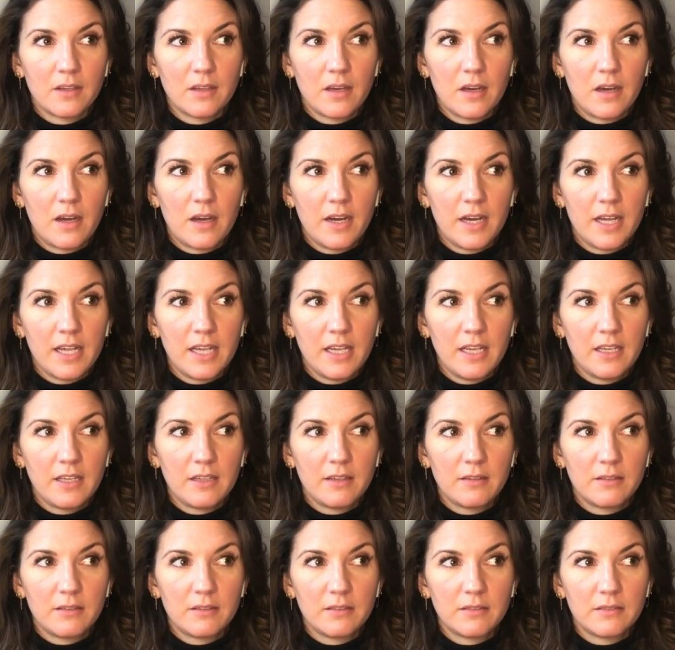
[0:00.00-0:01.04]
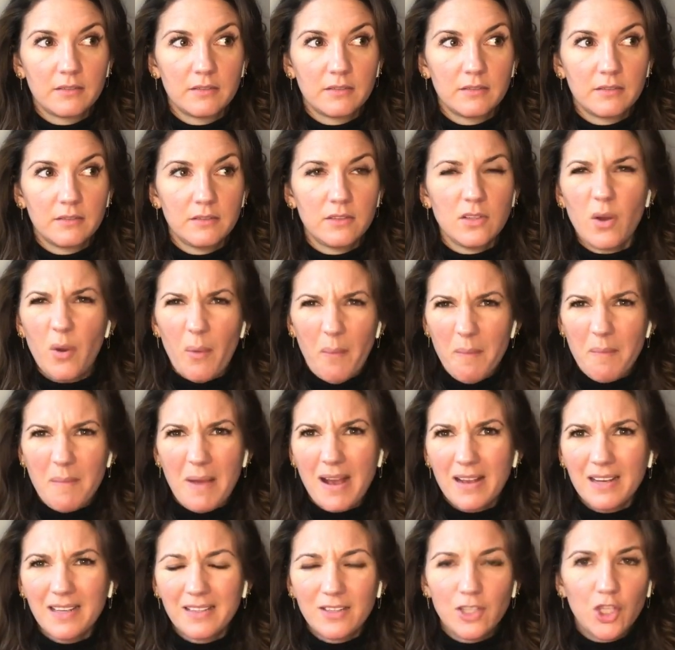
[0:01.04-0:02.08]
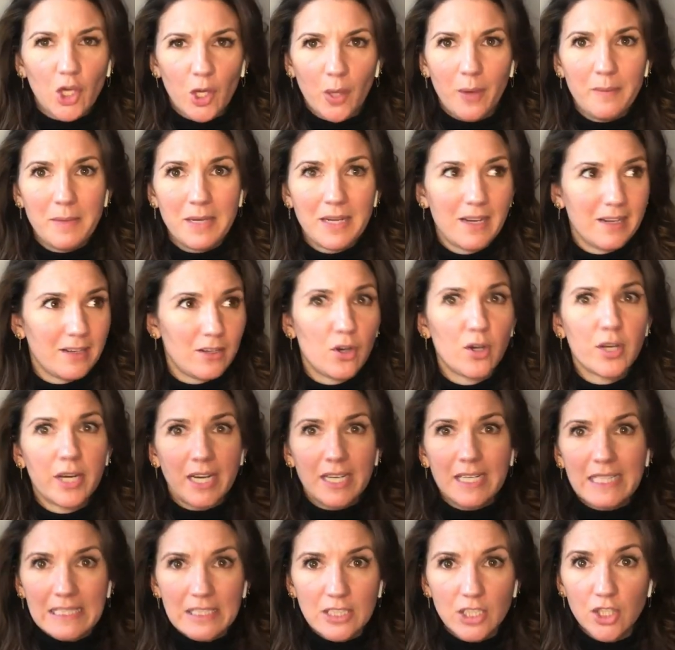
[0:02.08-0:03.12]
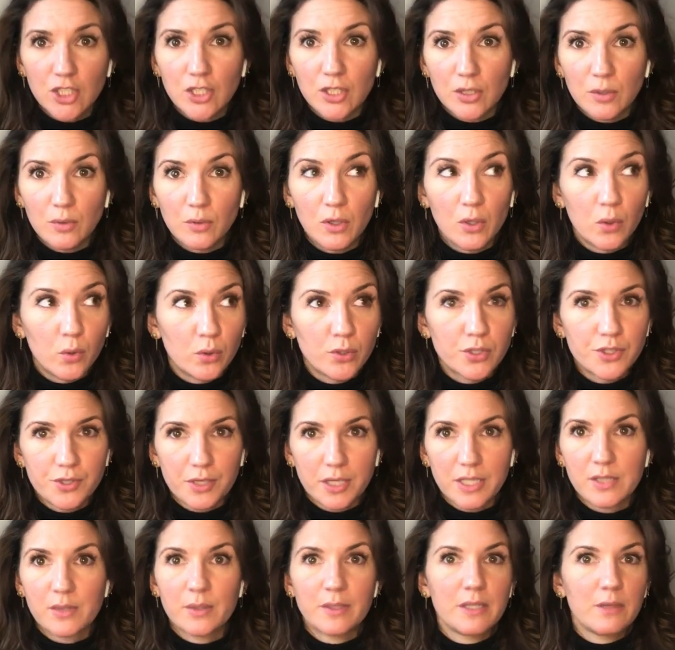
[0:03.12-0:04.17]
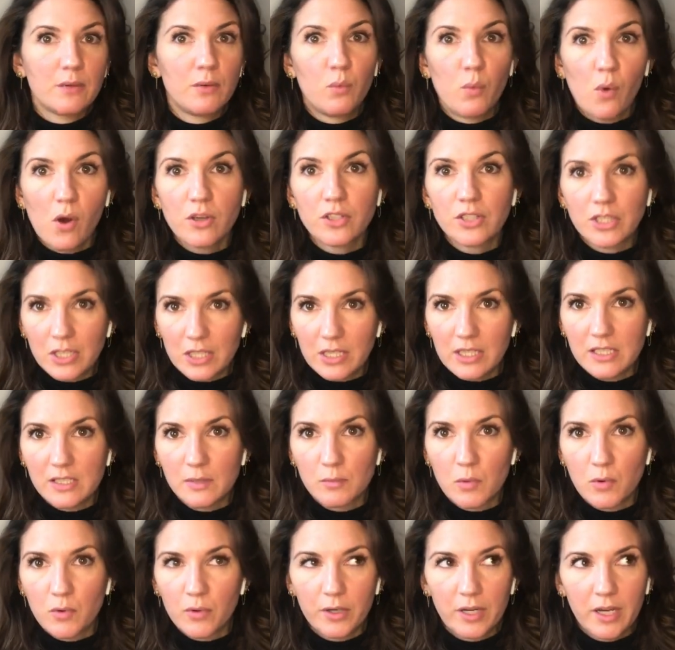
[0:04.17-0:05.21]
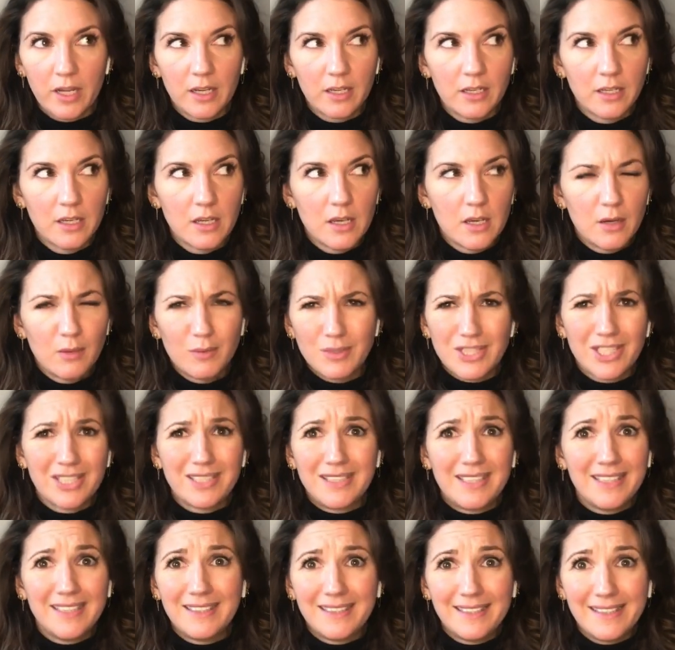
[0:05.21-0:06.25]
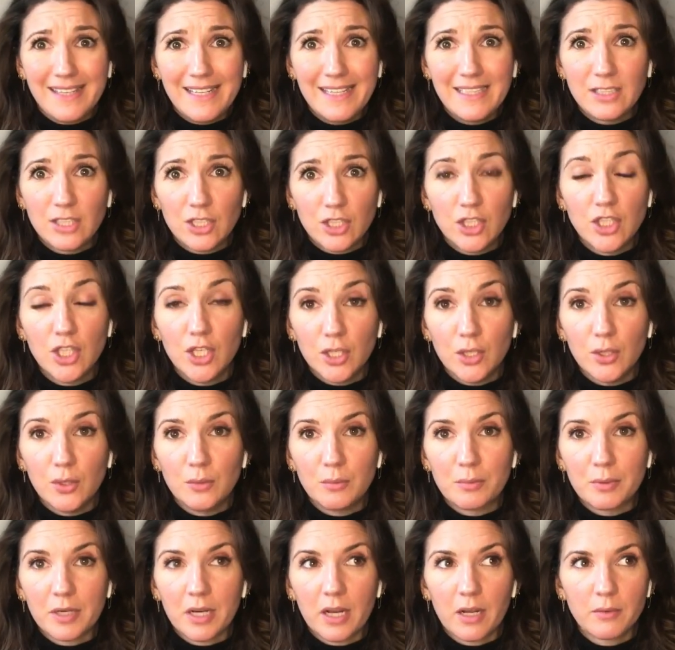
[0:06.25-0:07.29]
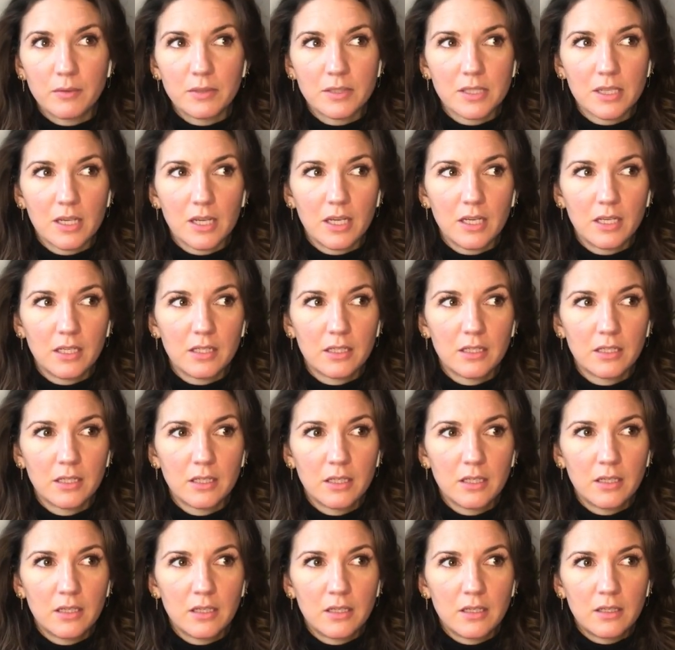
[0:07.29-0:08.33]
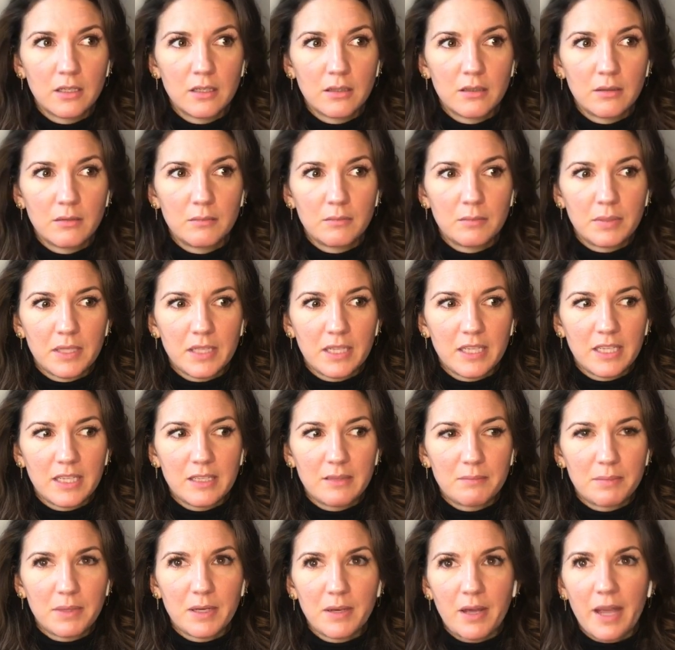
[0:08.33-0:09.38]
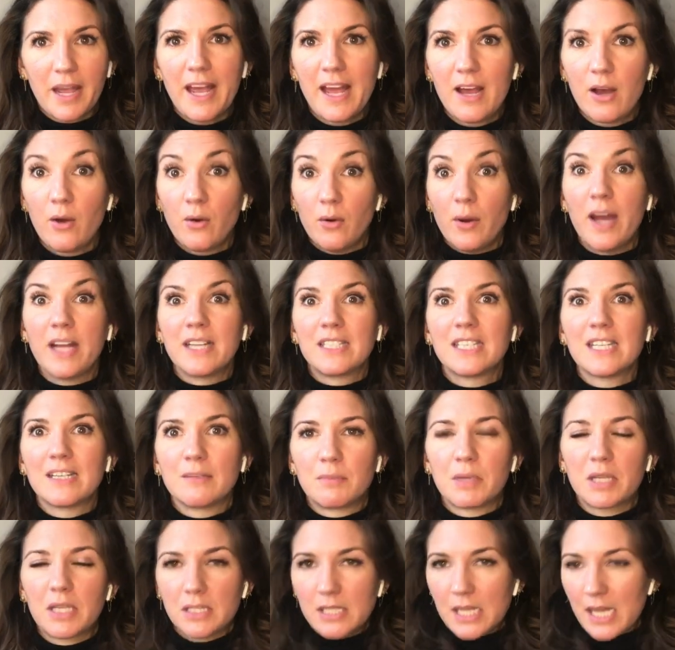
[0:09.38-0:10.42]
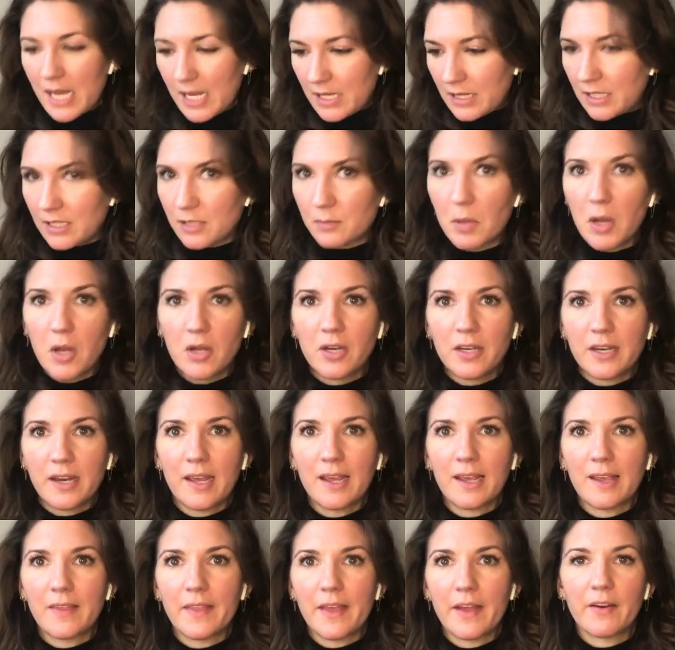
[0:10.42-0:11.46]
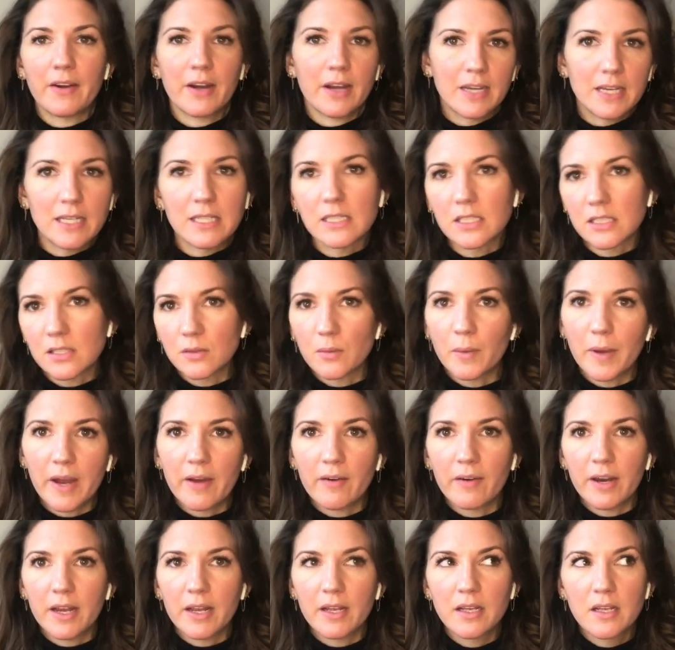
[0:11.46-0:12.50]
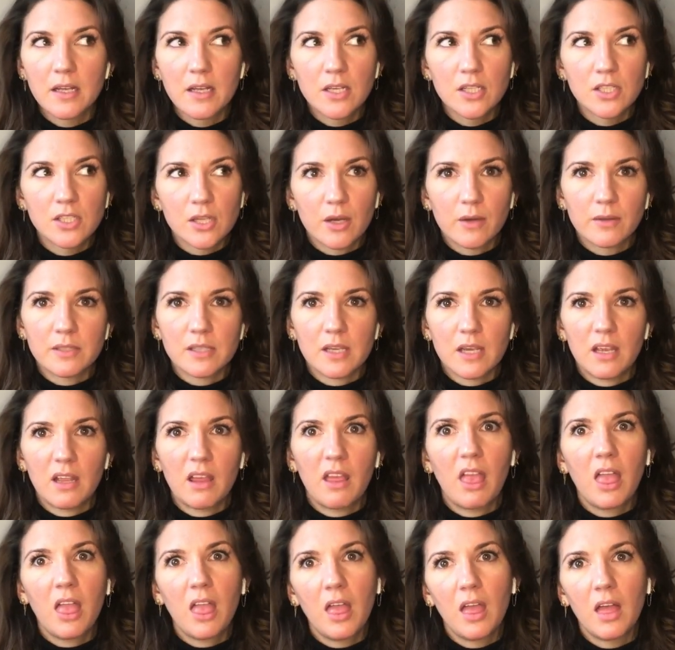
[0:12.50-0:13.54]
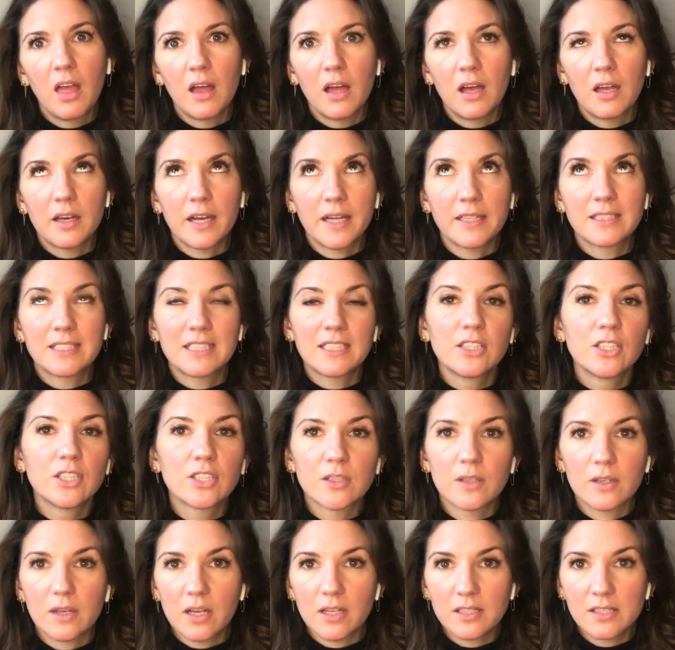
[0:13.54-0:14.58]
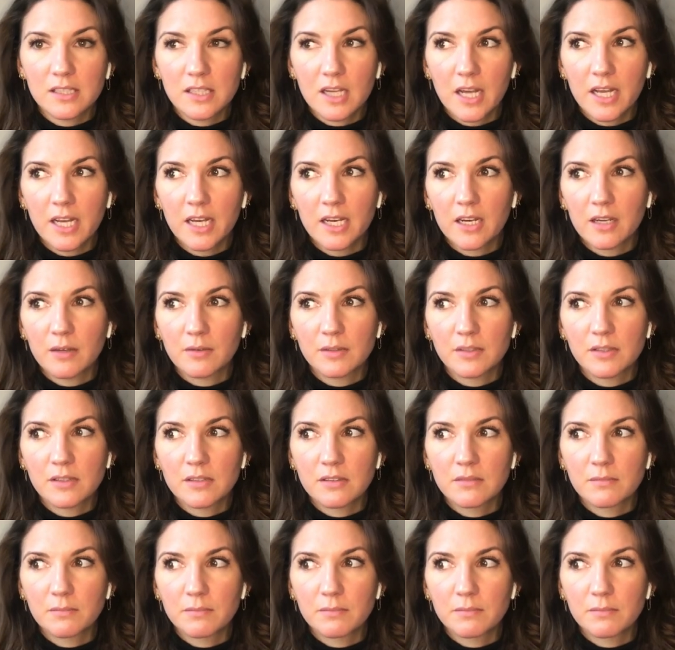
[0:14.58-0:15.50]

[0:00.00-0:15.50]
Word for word: I not you know I mean like God I needed to do laundry so I did washing this morning which I didn't need to do but I was like but I but I oh I did because I had this polo neck in there and I needed to wear it so I was like Ugh. and I didn't do it last night and I was